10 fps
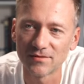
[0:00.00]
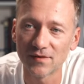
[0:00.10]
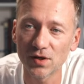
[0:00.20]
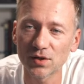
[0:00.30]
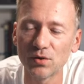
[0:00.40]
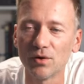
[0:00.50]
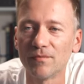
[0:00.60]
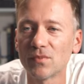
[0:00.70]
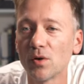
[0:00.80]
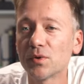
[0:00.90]
Very
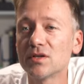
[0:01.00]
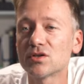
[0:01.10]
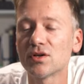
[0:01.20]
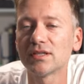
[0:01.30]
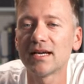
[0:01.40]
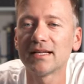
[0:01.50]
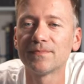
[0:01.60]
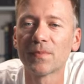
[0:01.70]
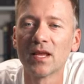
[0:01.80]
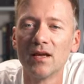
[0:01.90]
cool. Hope you enjoyed that.